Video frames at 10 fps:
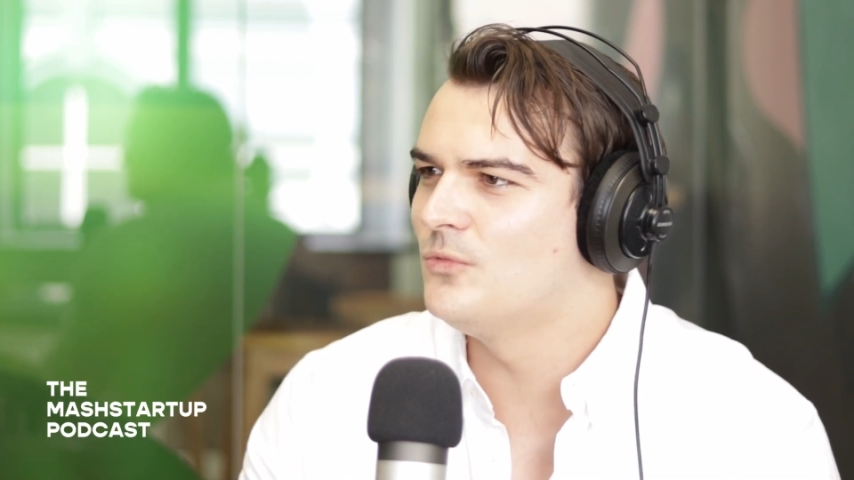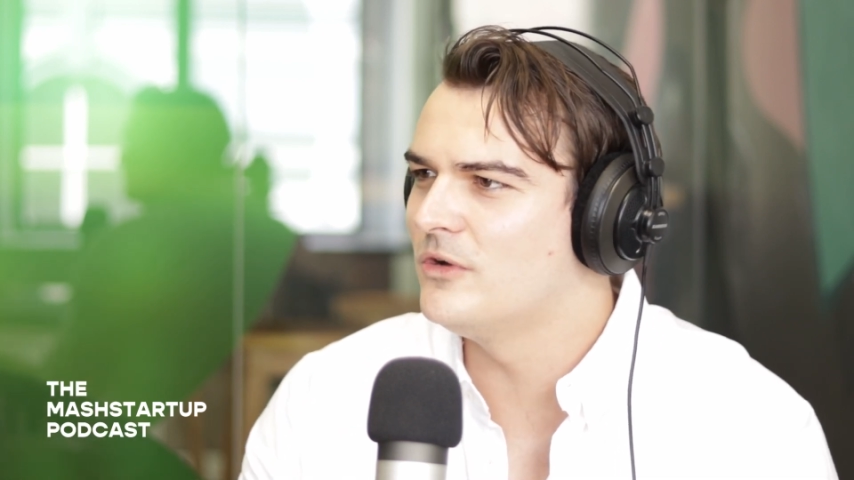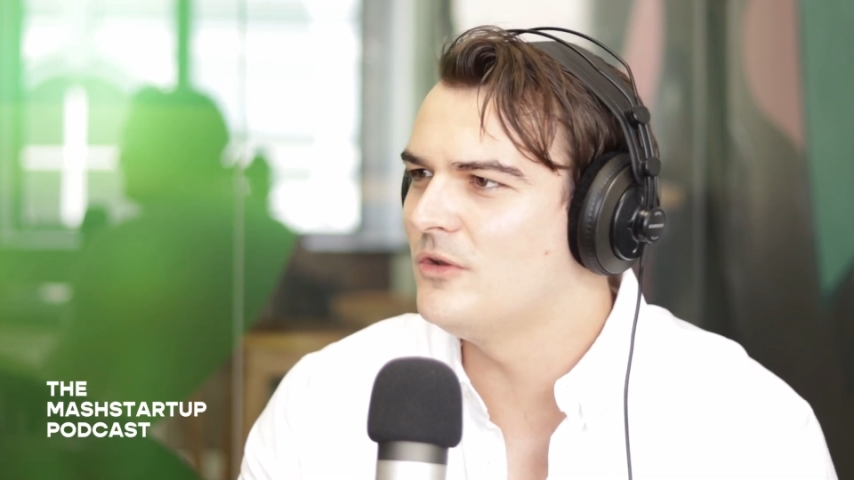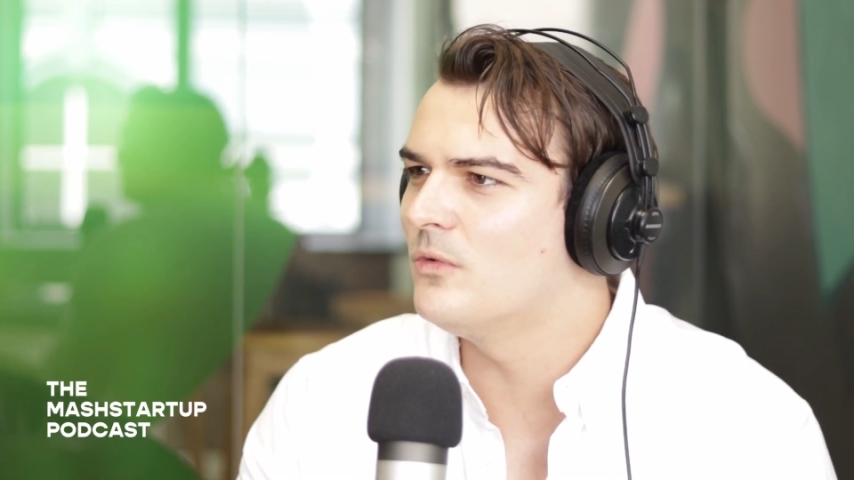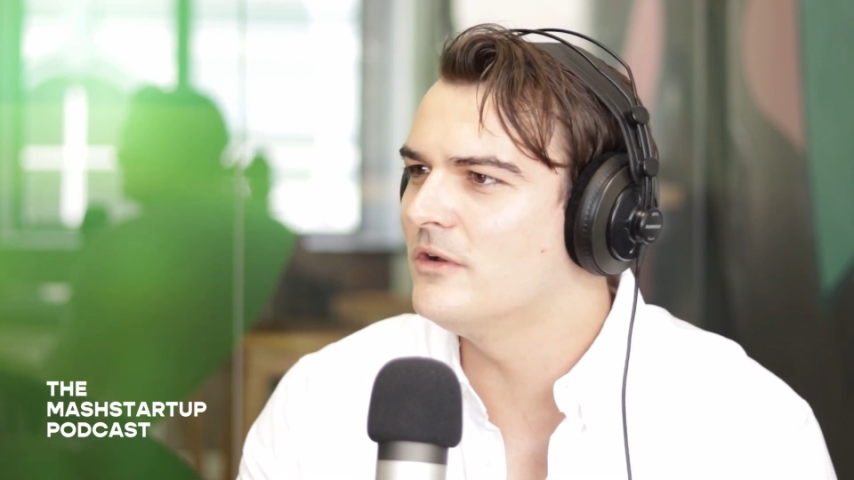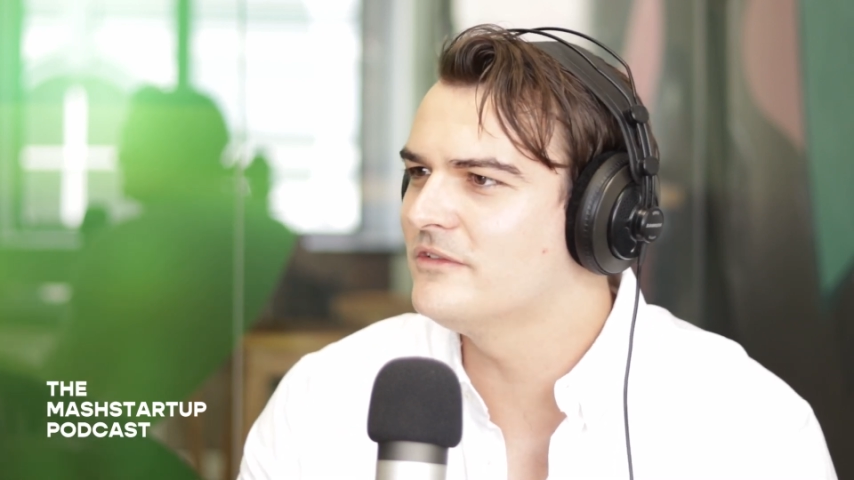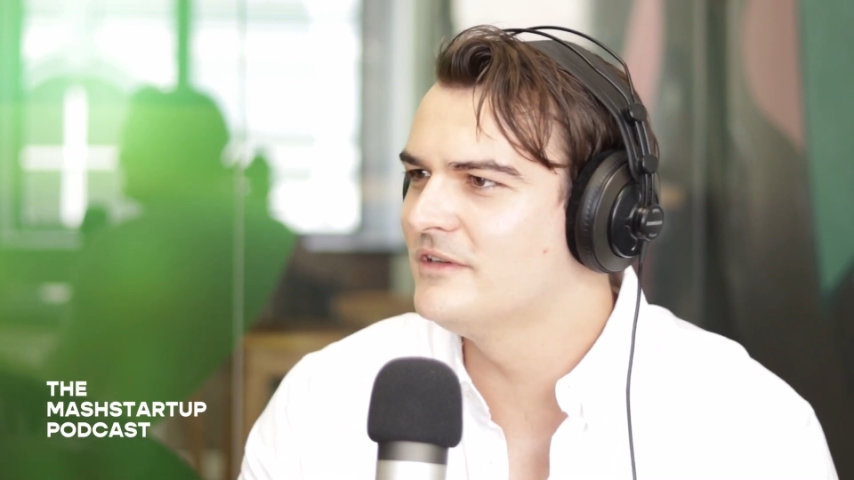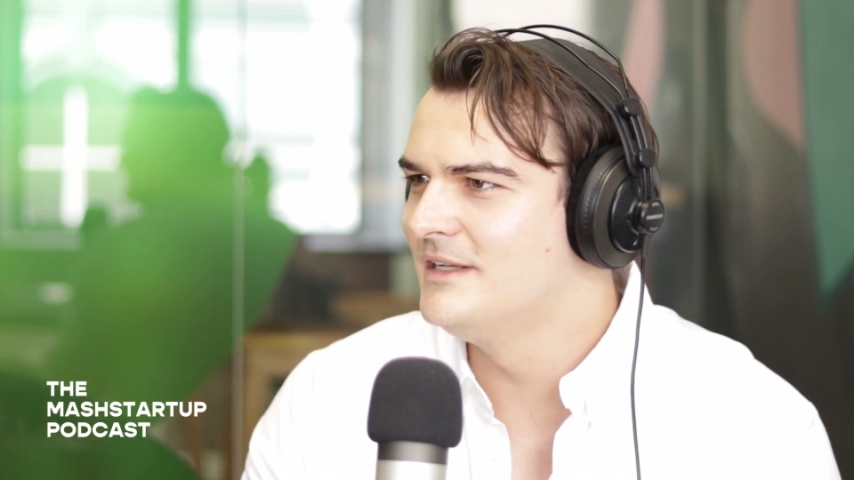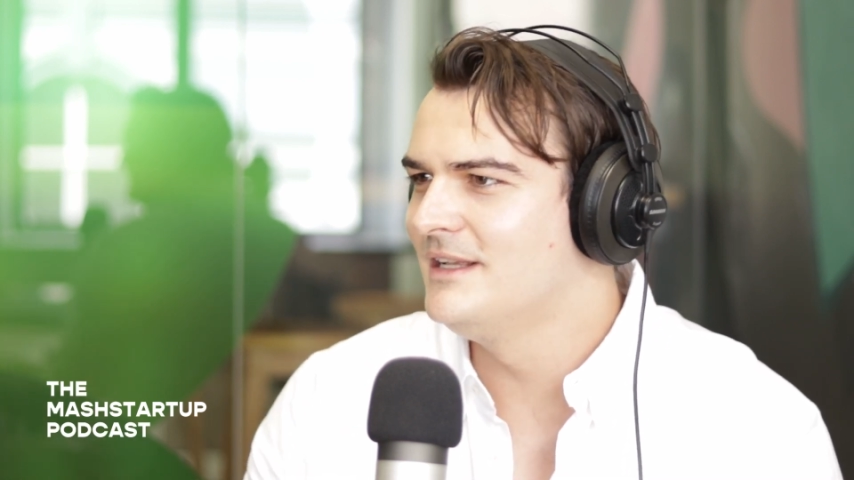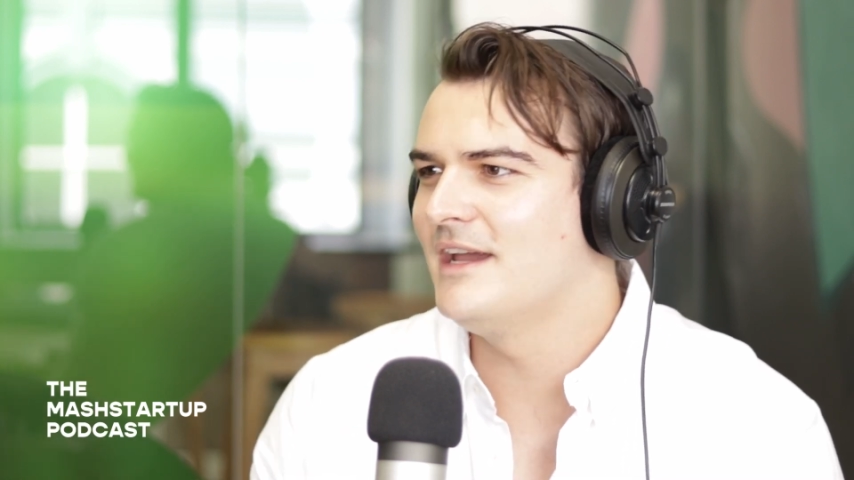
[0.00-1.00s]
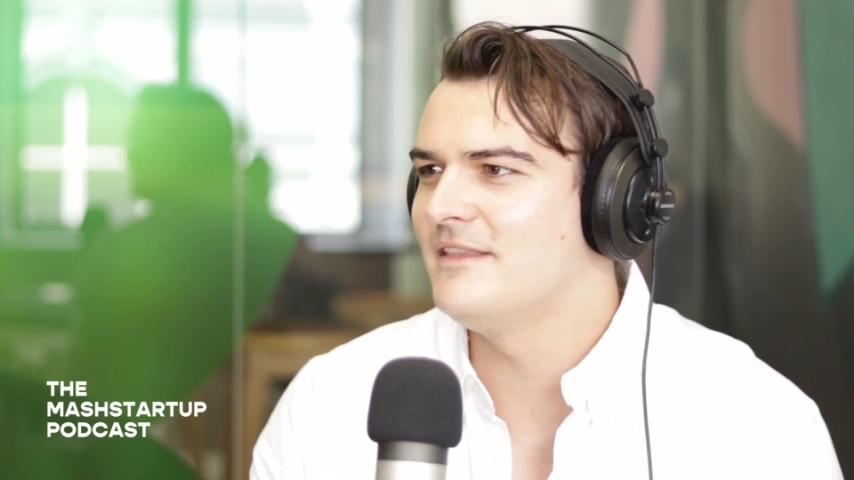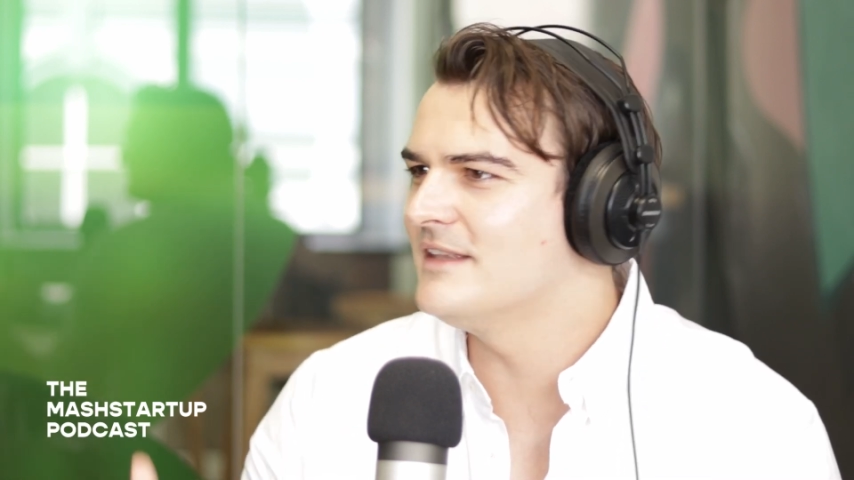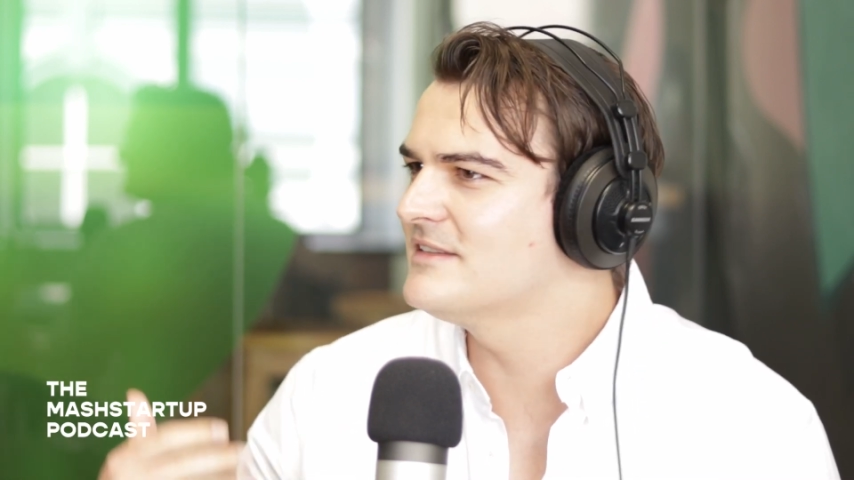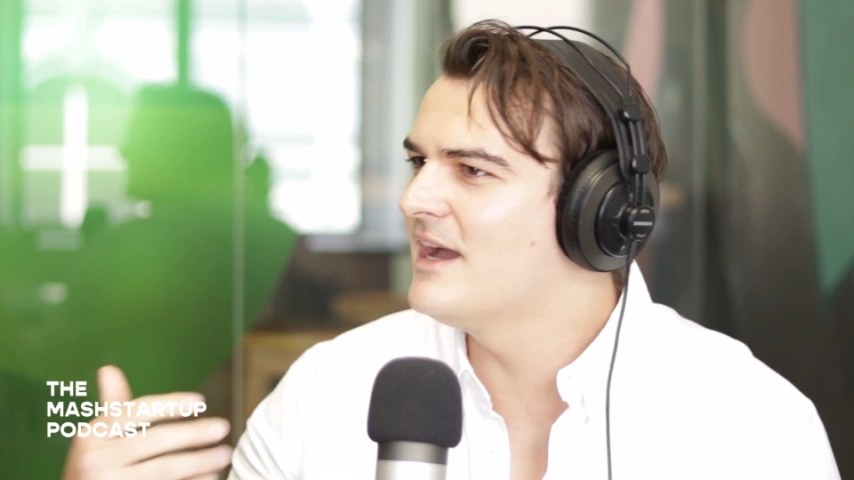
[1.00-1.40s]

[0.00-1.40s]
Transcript: what do you want? And that's